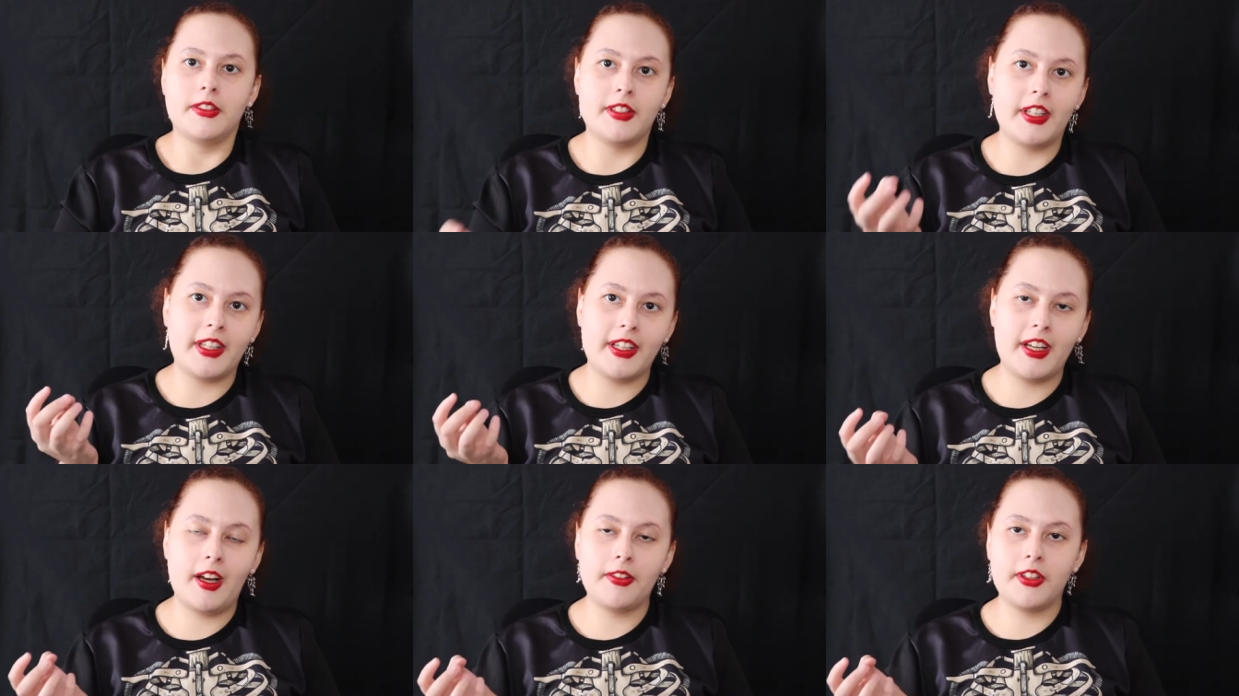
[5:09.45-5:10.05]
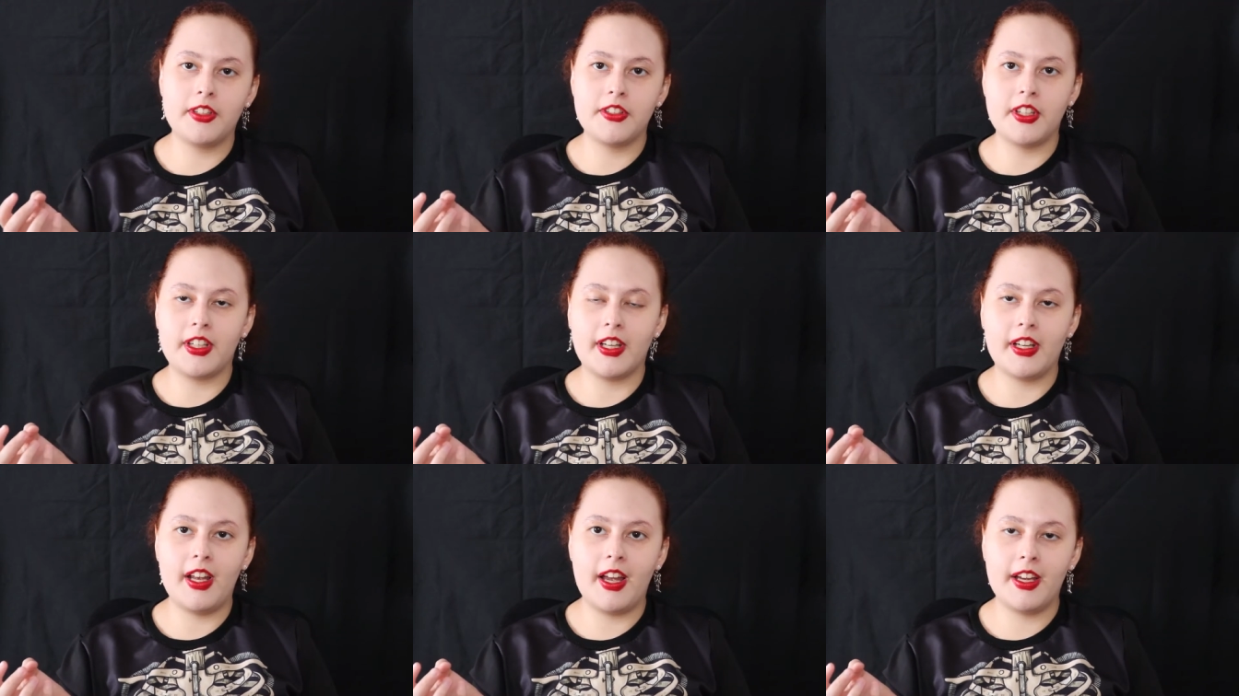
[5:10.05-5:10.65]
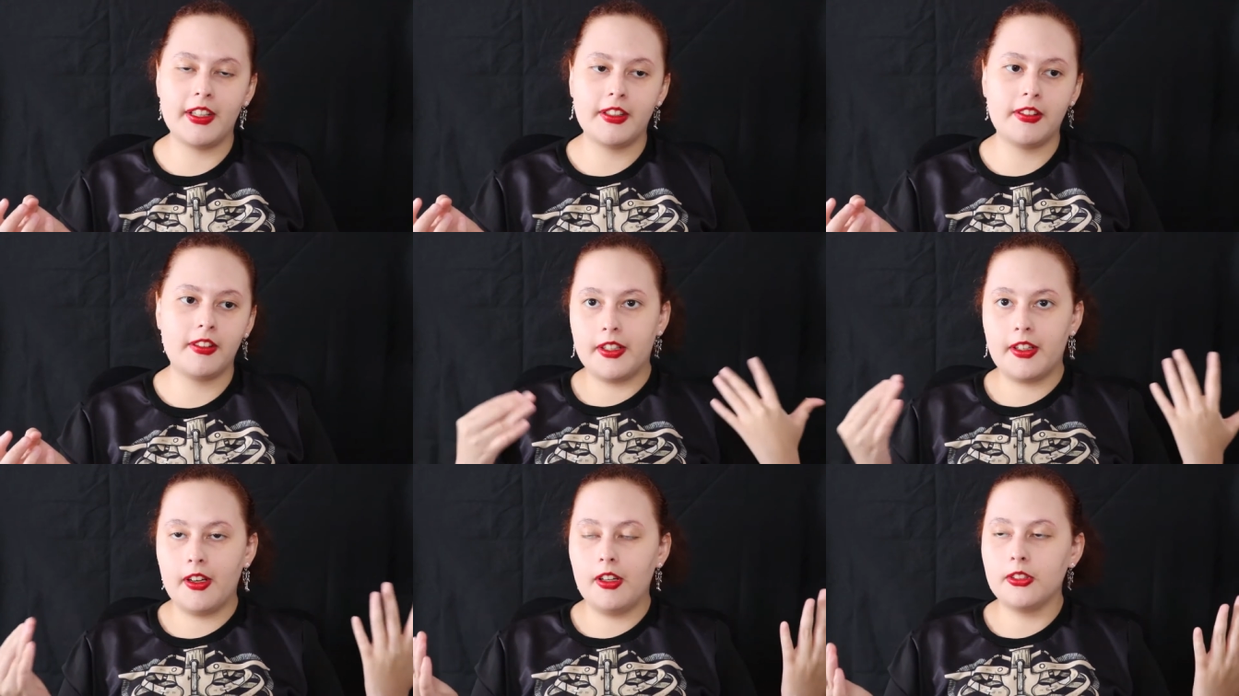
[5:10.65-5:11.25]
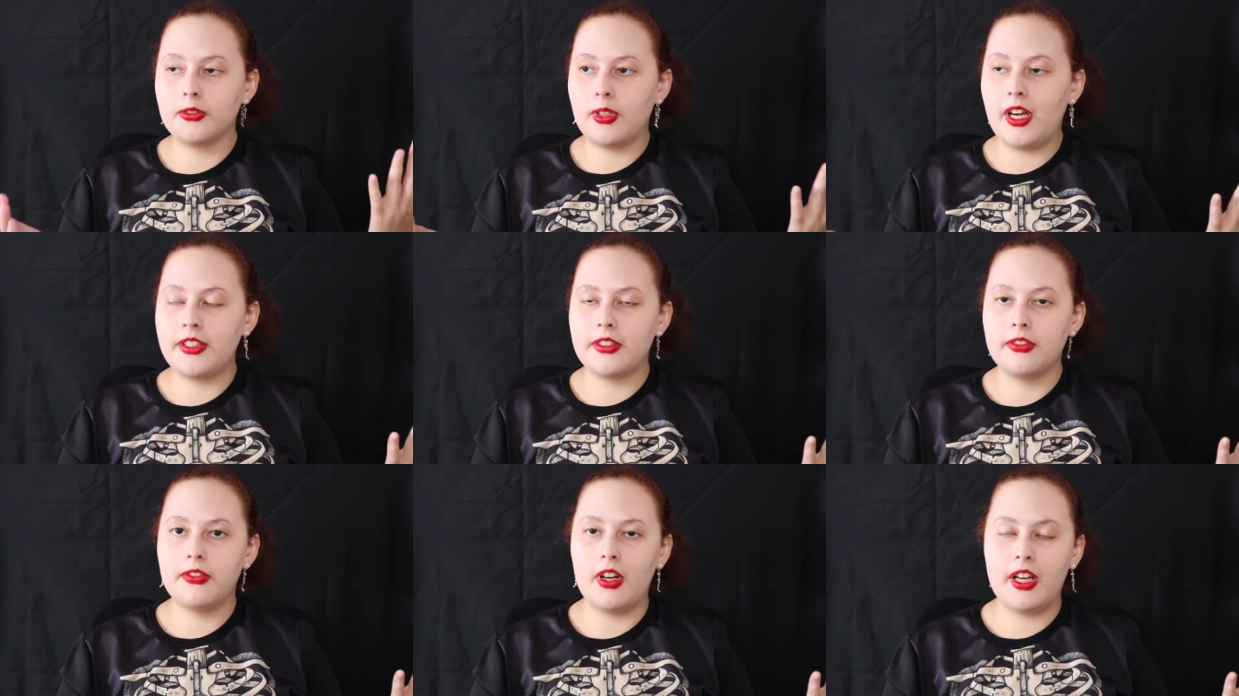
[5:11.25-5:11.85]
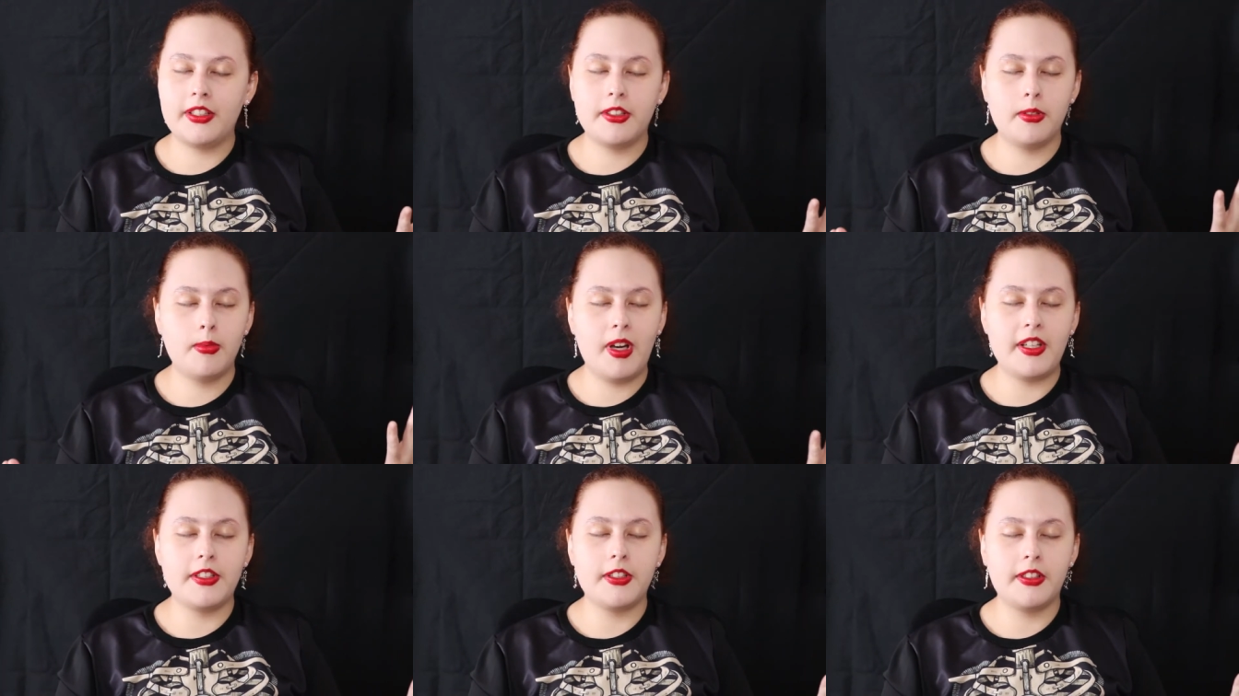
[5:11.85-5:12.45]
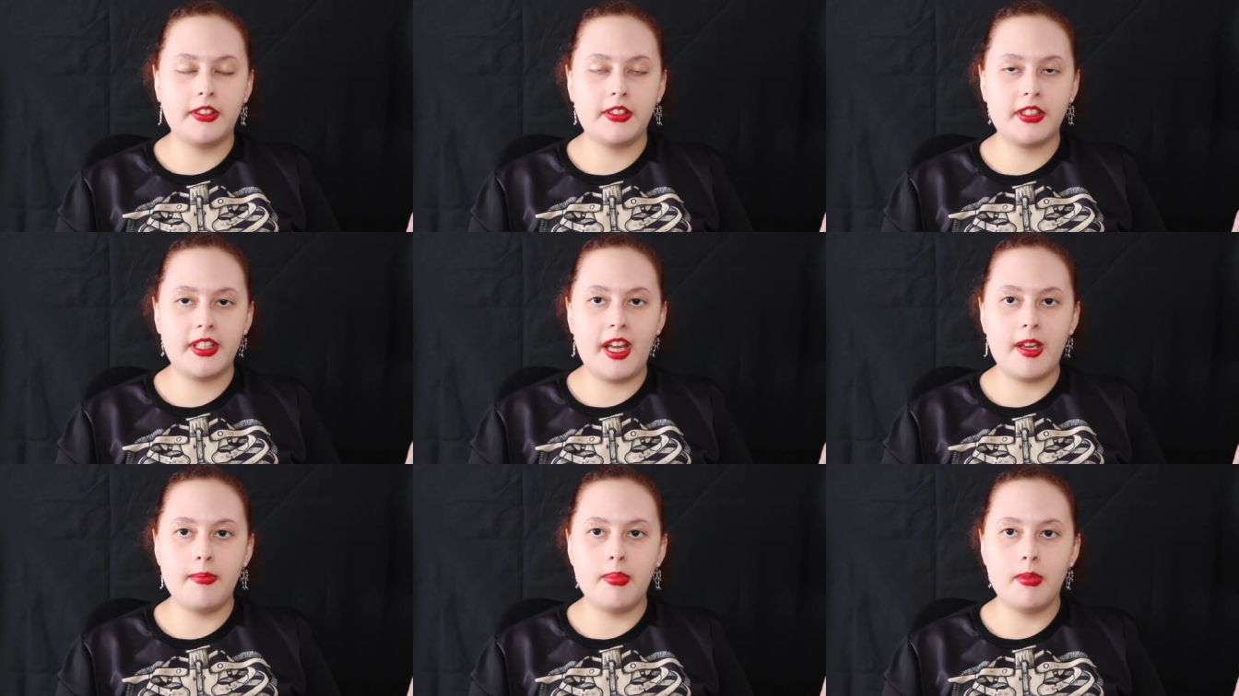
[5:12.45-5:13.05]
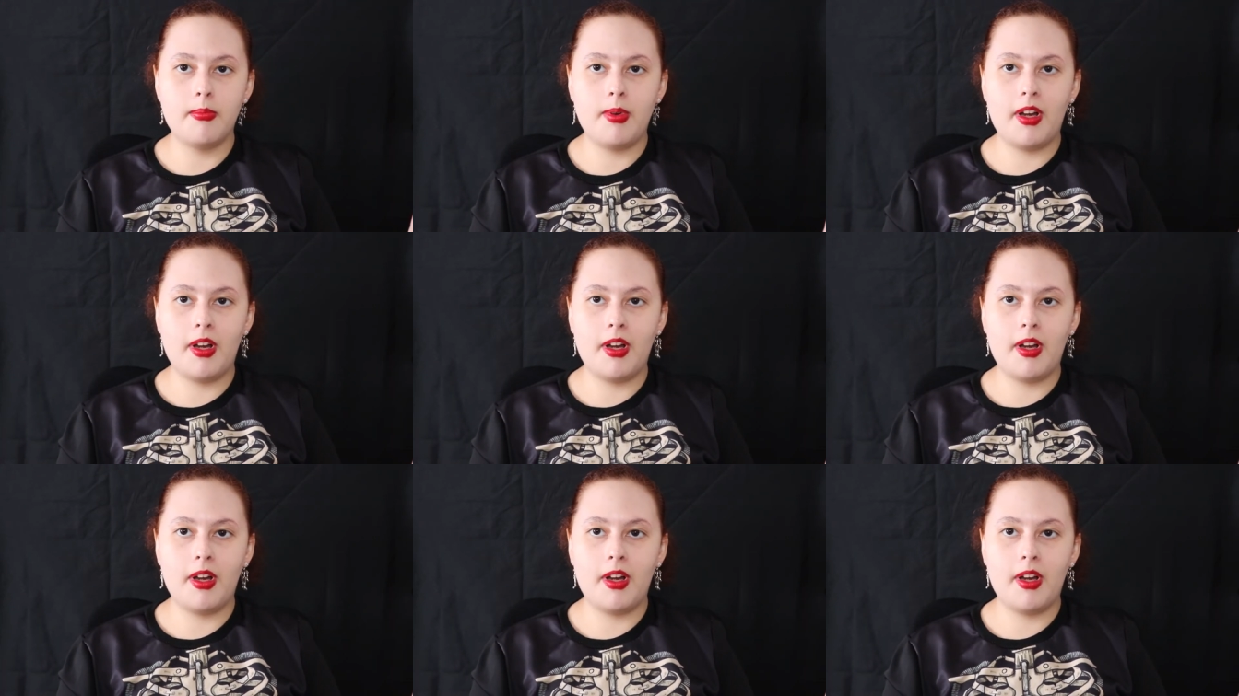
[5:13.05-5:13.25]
taking out the chicken eggs, the girl tries to find a way to escape